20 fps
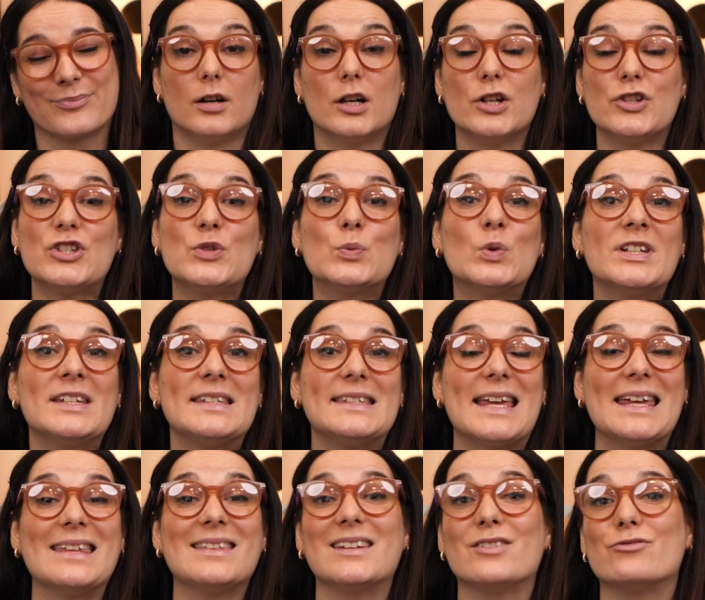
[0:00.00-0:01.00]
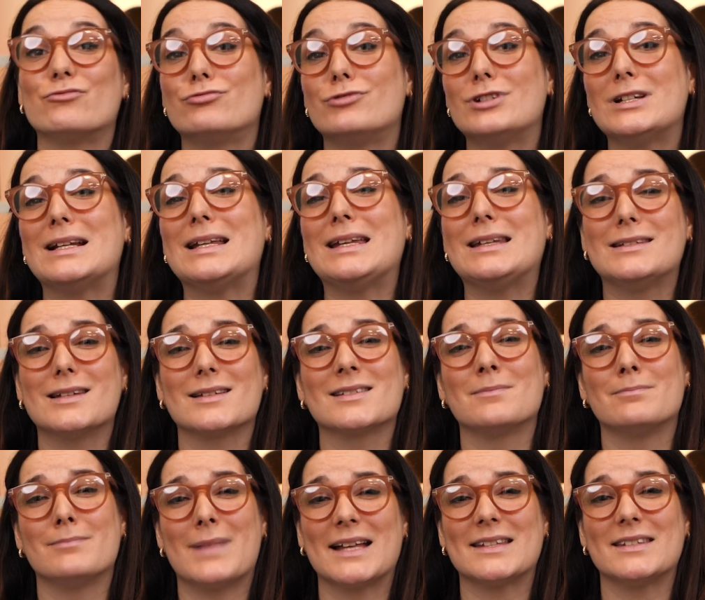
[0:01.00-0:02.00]
I just want to say that it really
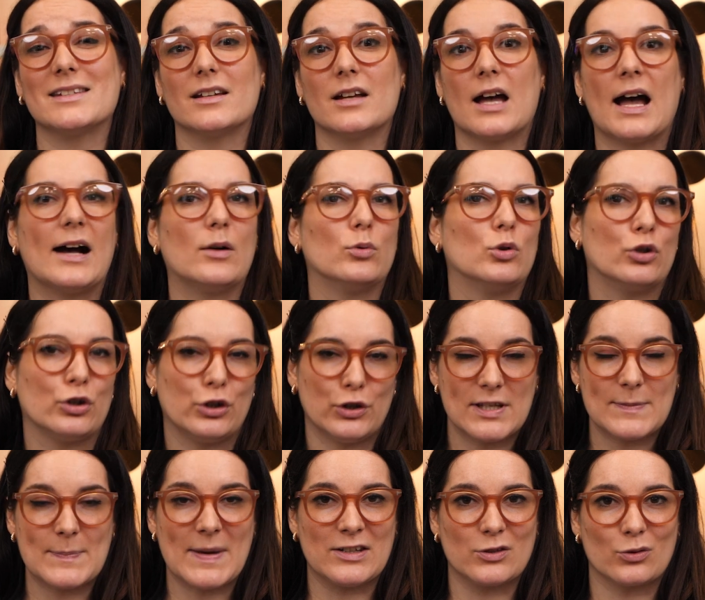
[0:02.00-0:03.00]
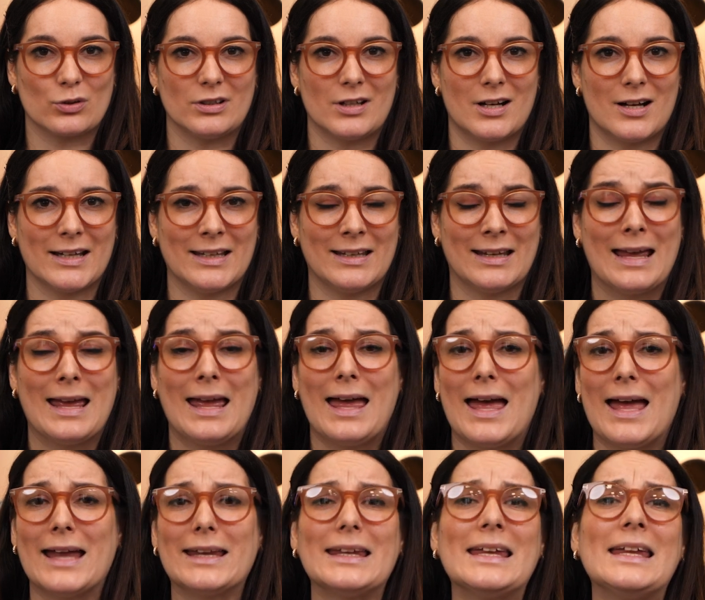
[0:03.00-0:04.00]
doesn't matter how long you spend online.
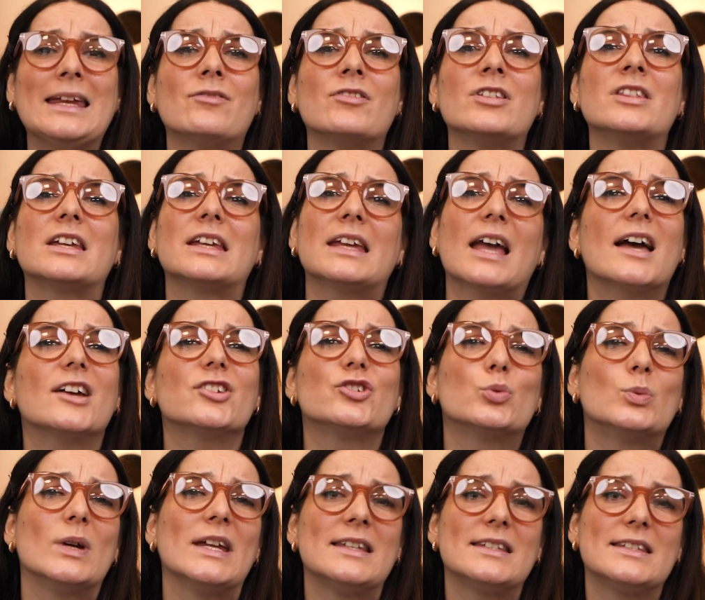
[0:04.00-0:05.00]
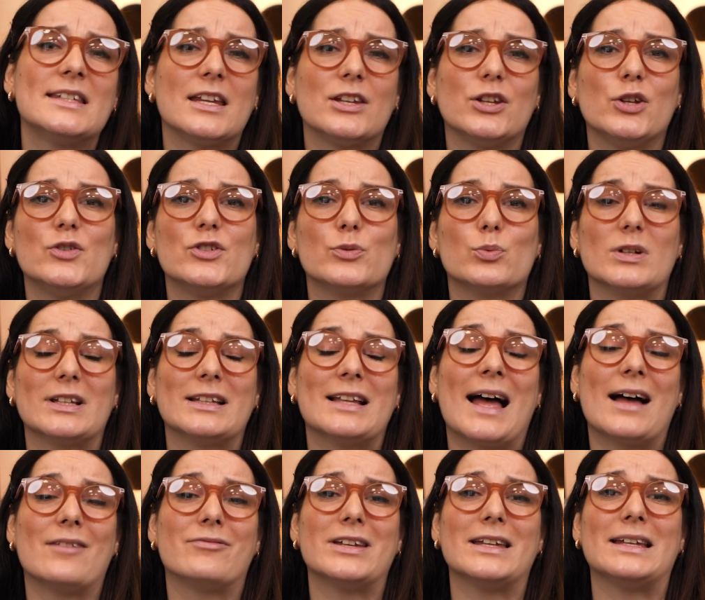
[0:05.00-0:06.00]
Heck, even the casual internet user will
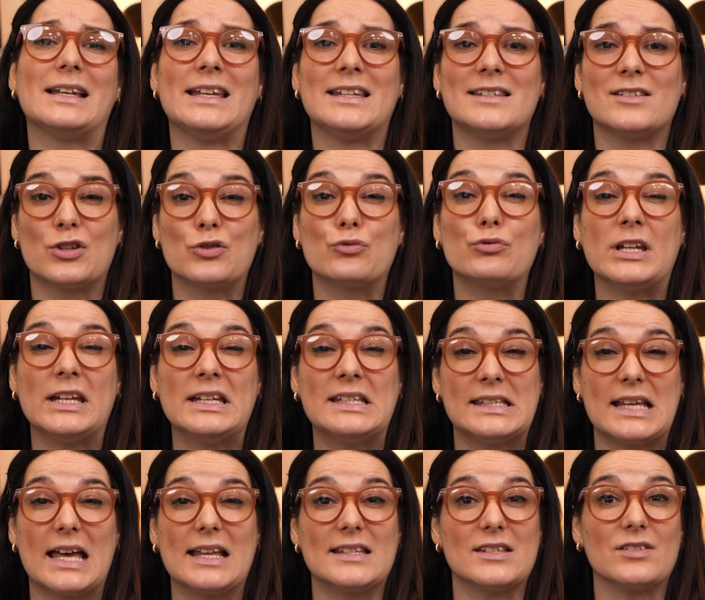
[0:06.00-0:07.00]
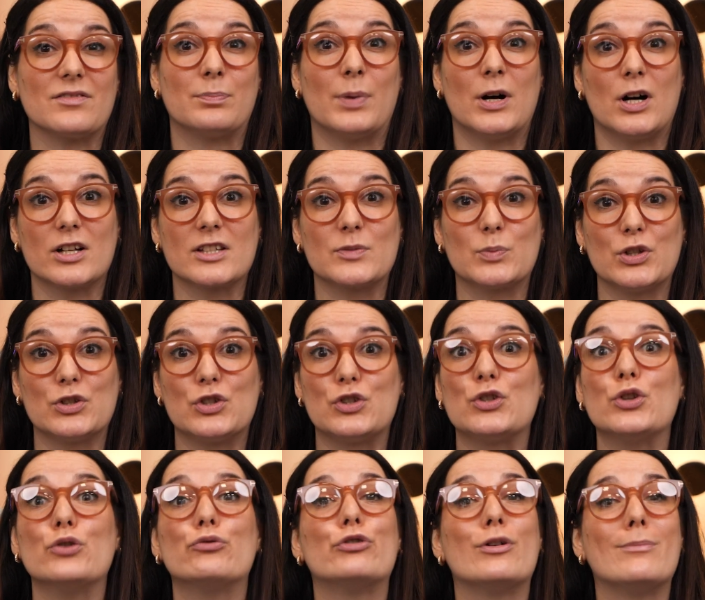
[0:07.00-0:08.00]
have at least three sets of passwords
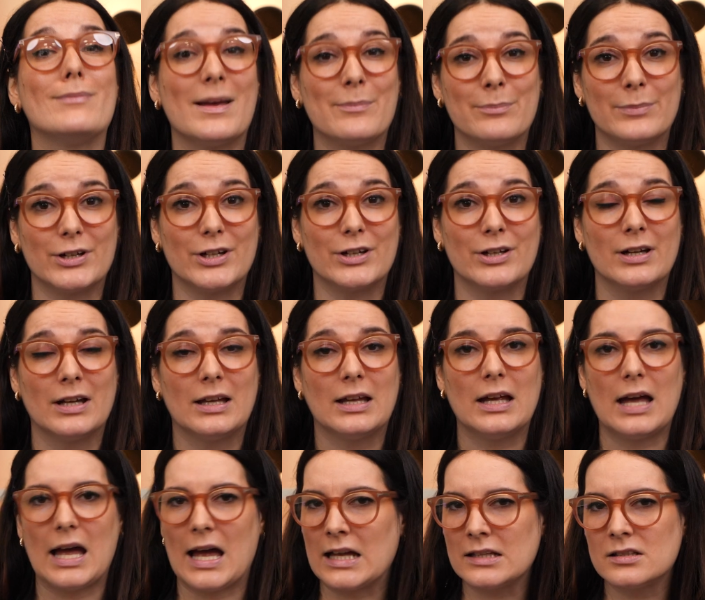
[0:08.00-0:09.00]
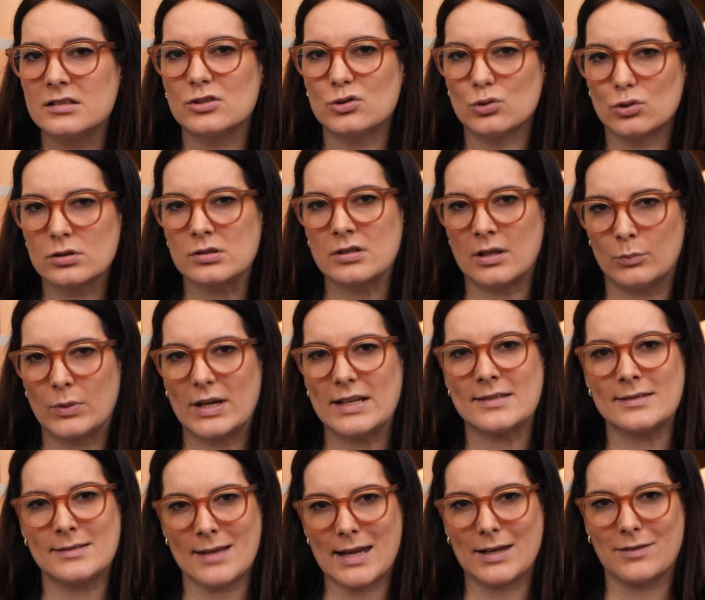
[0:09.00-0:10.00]
to remember and store somewhere
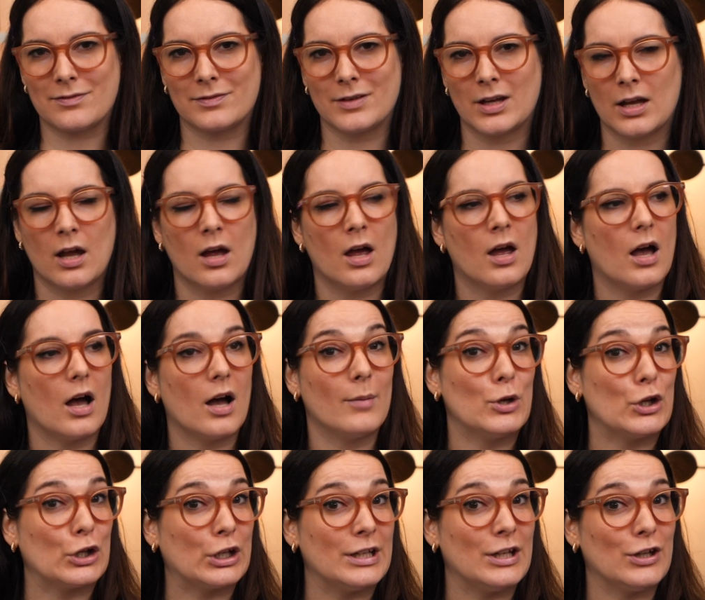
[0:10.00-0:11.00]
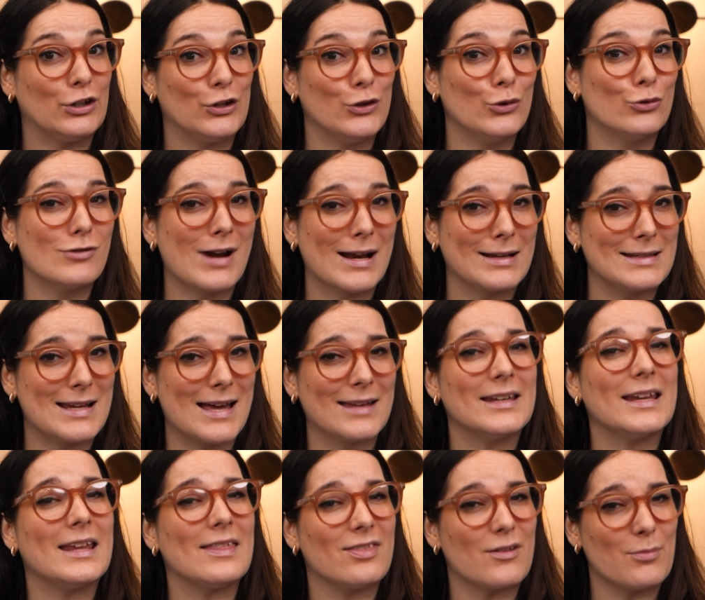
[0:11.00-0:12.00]
safe. I'm looking at you,
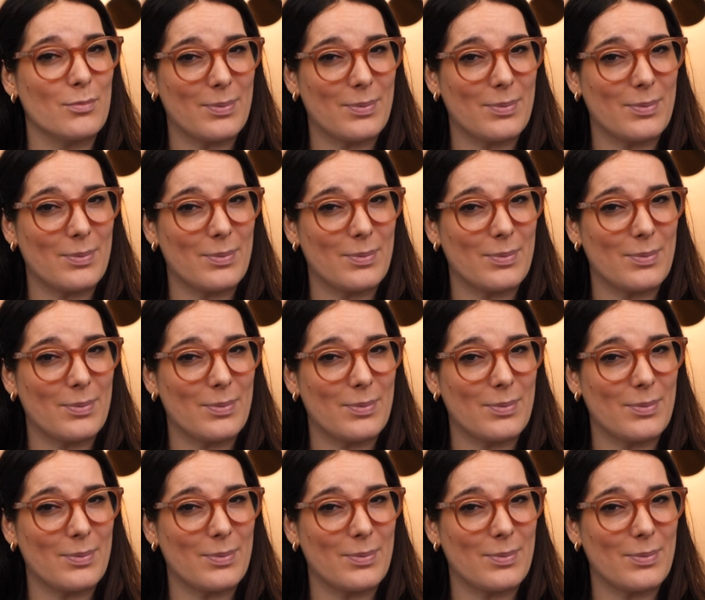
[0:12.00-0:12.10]
Grandad, in the